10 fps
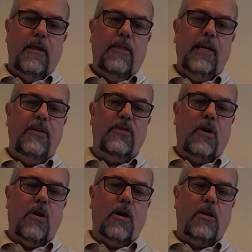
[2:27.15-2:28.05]
These
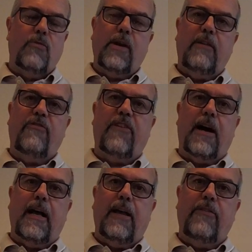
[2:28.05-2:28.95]
are grade
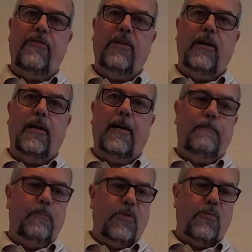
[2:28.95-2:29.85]
5,
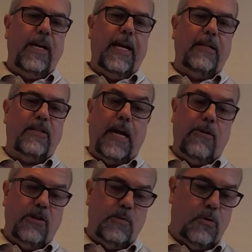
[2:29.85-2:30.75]
3/8
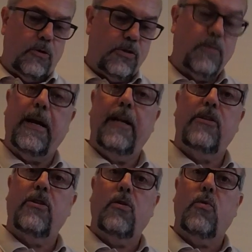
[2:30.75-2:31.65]
carriage bolts by
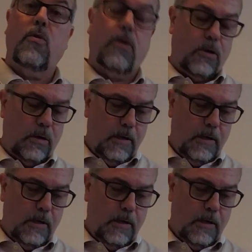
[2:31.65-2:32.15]
1¼ inch.